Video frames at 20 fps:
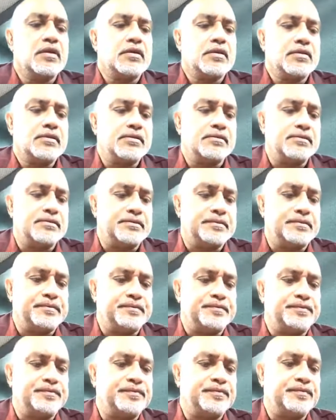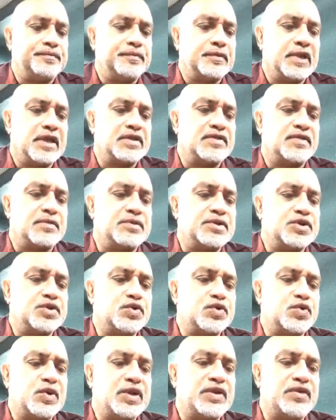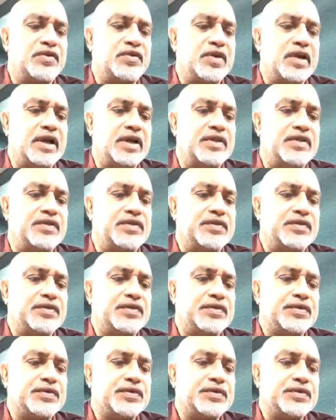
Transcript: That's from Sweet Reds.